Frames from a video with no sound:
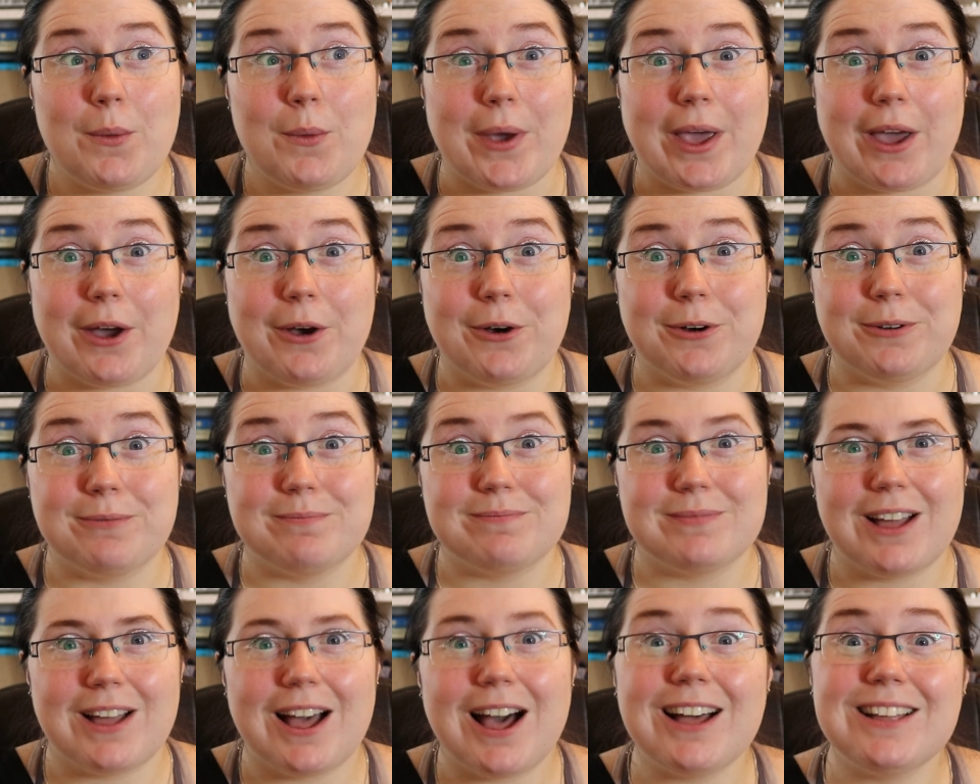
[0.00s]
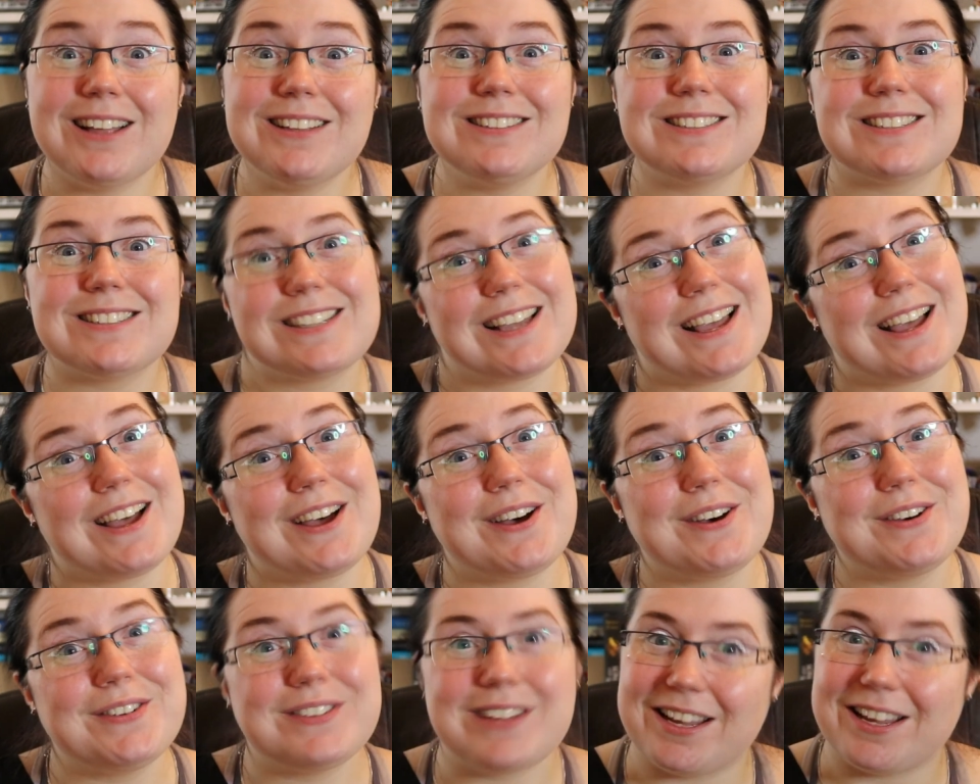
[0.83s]
well,
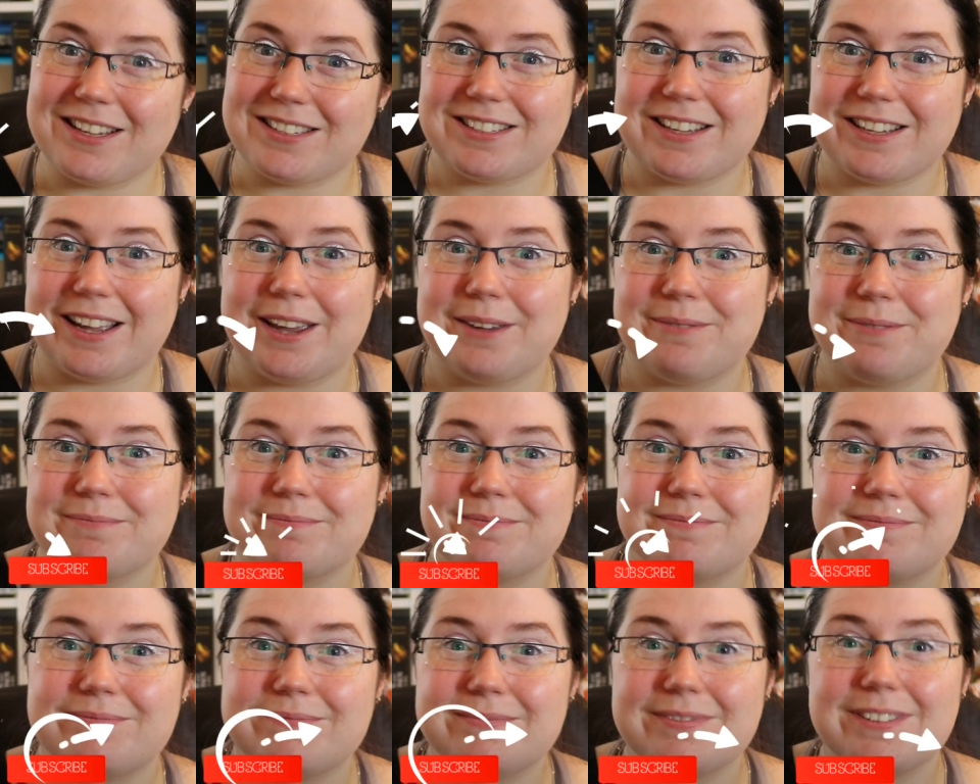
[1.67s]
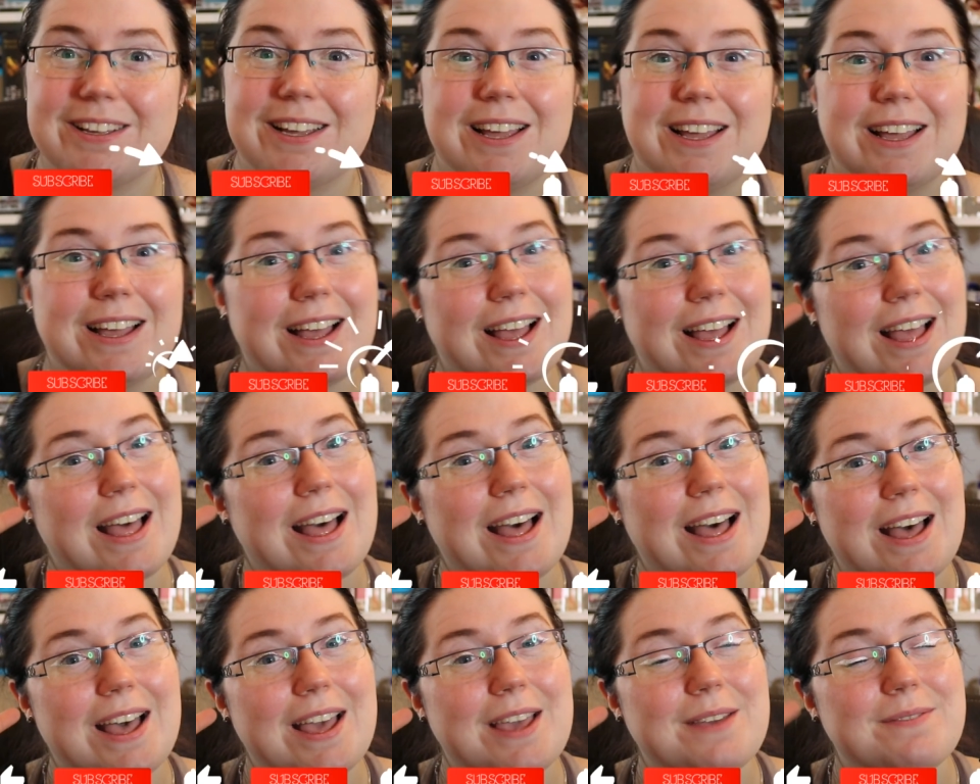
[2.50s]
until next time.
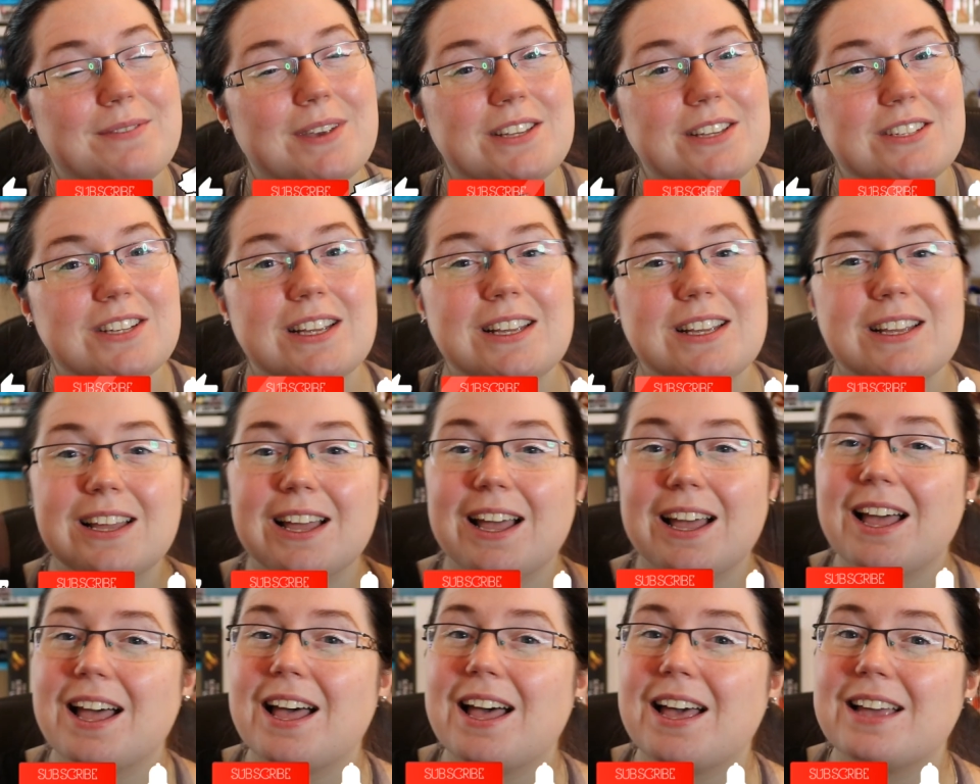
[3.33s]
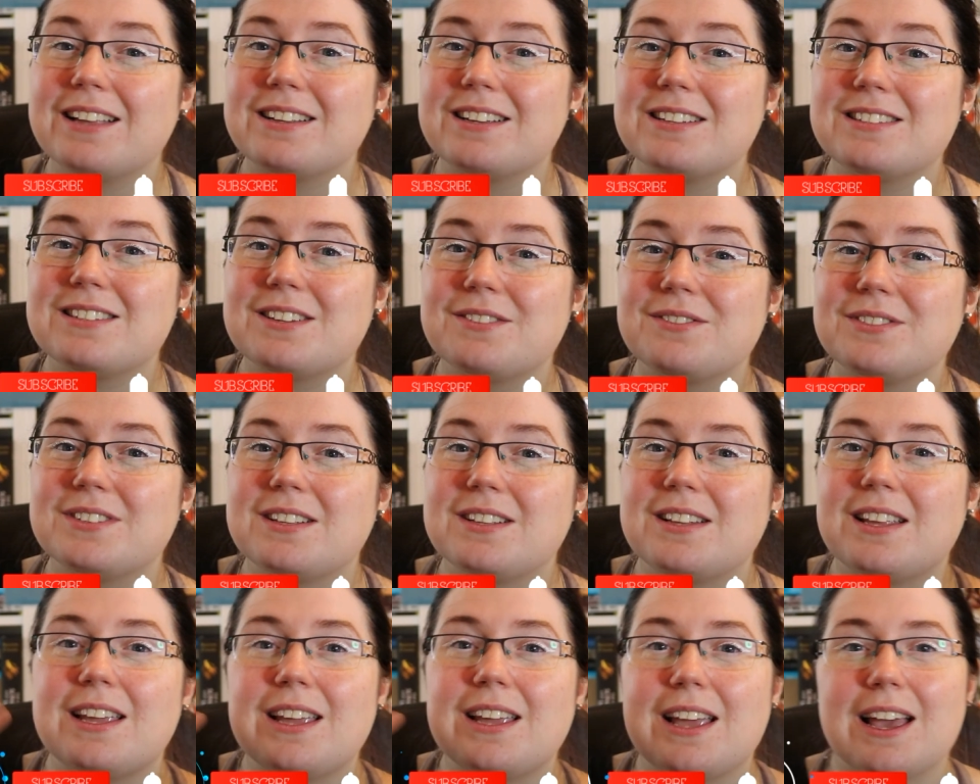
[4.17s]
I'm AJ, I did something
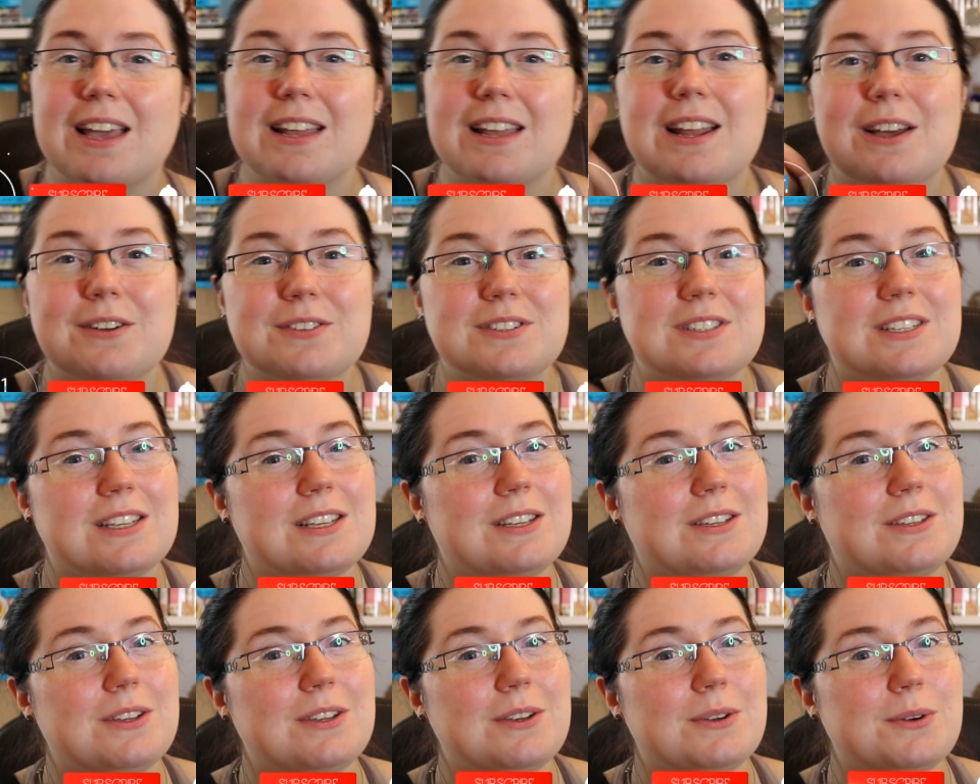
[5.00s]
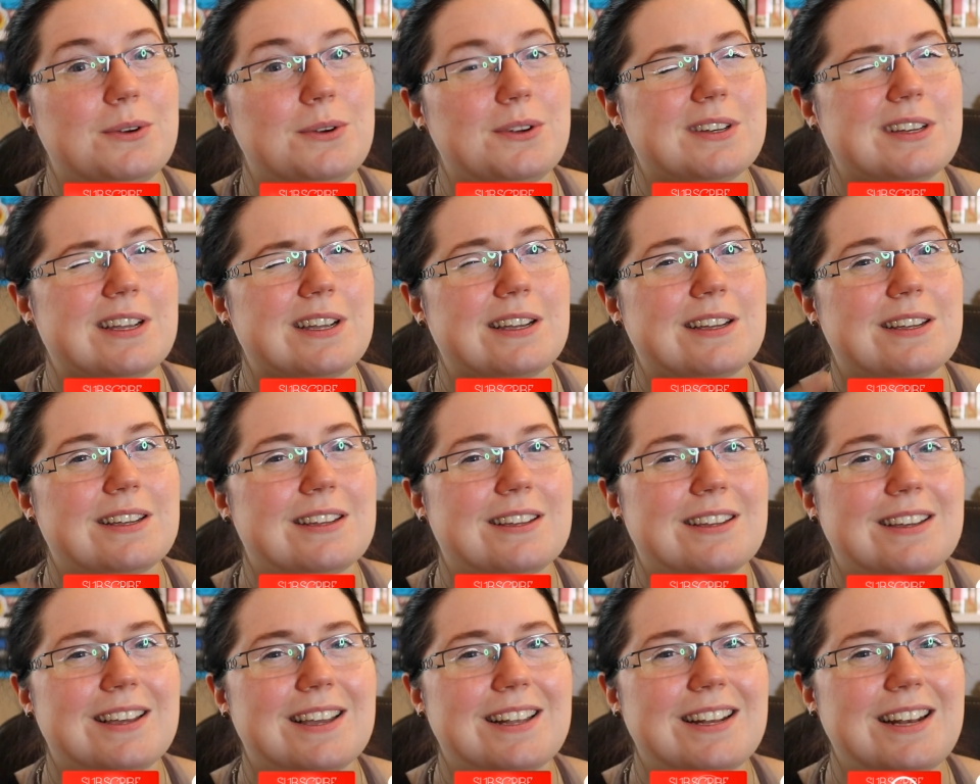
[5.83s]
today, and I'll see you
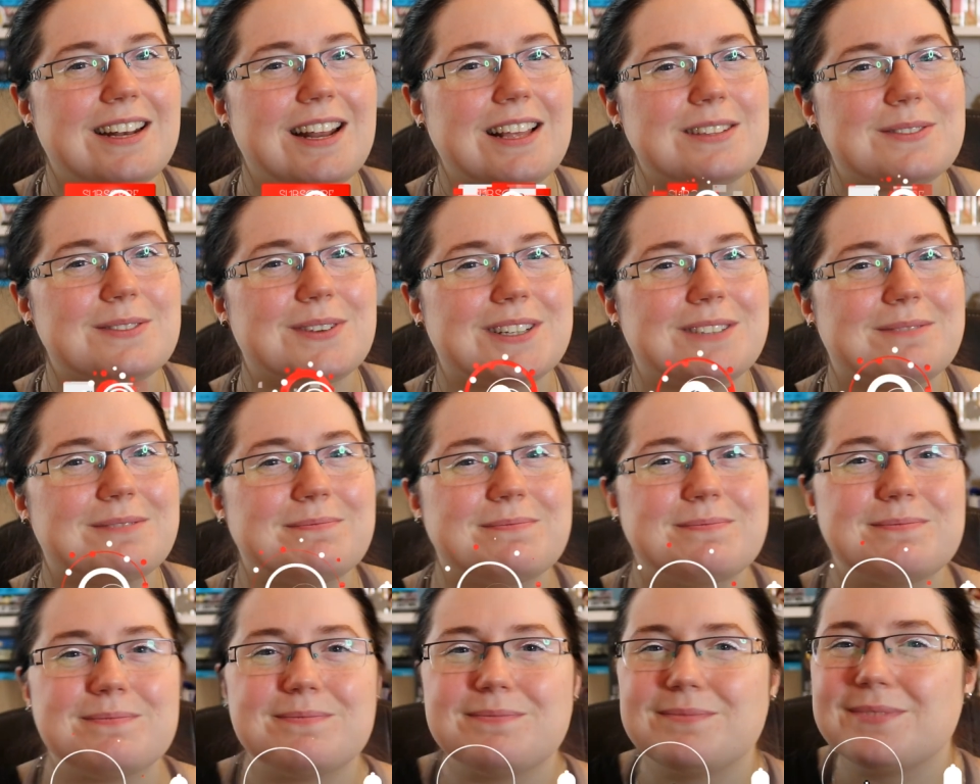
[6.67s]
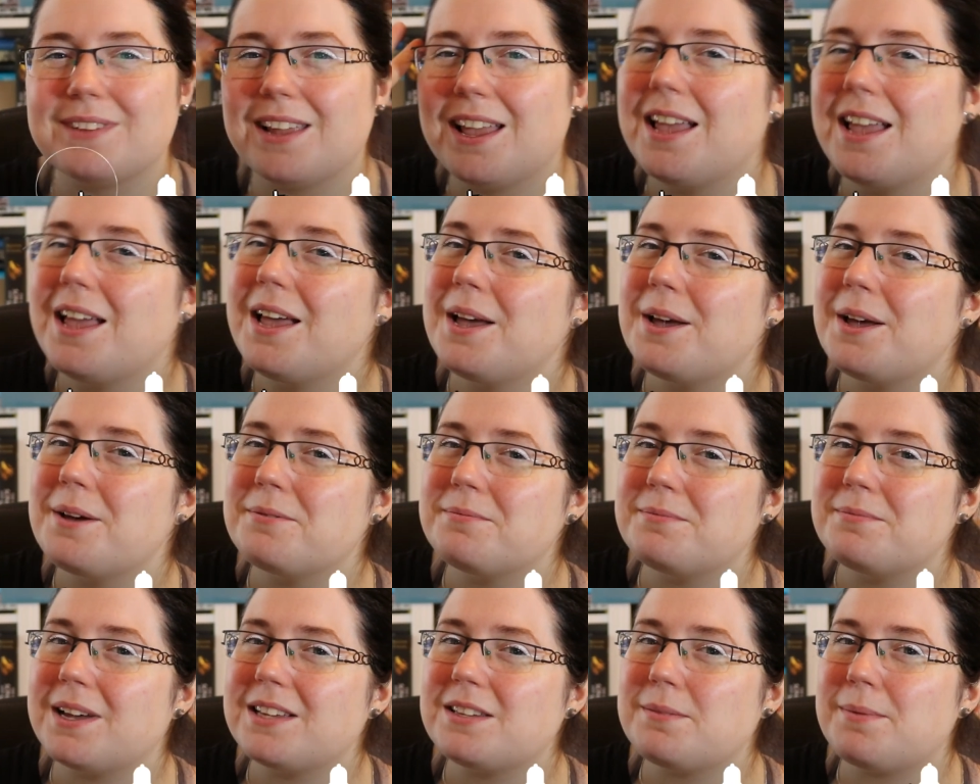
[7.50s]
in the next one.
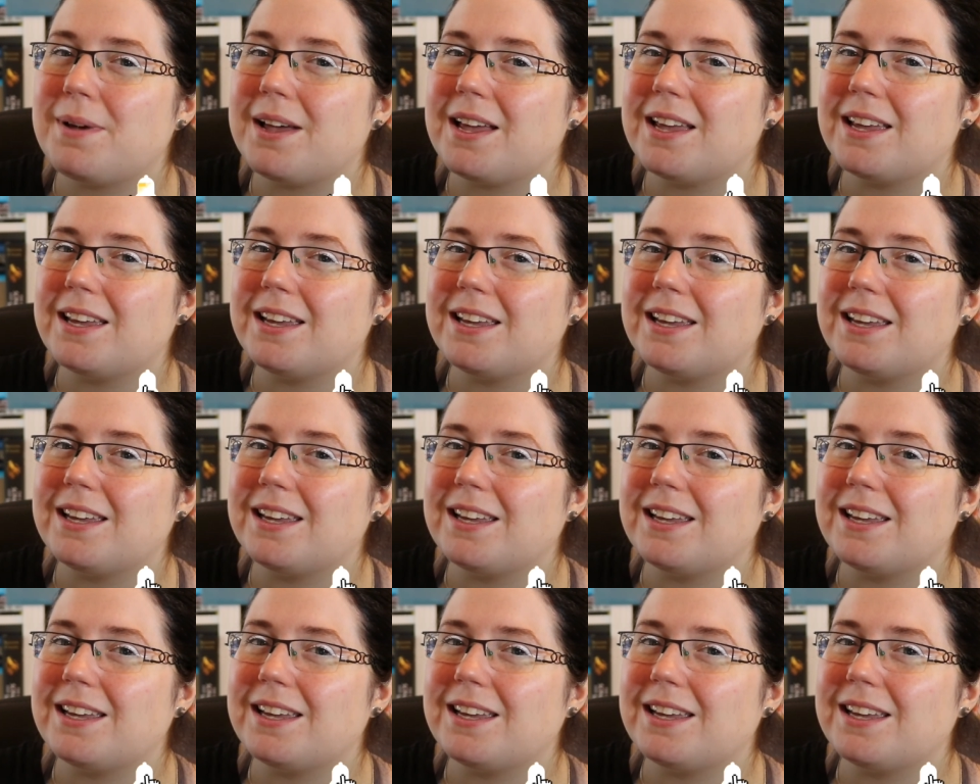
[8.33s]
Bye bye.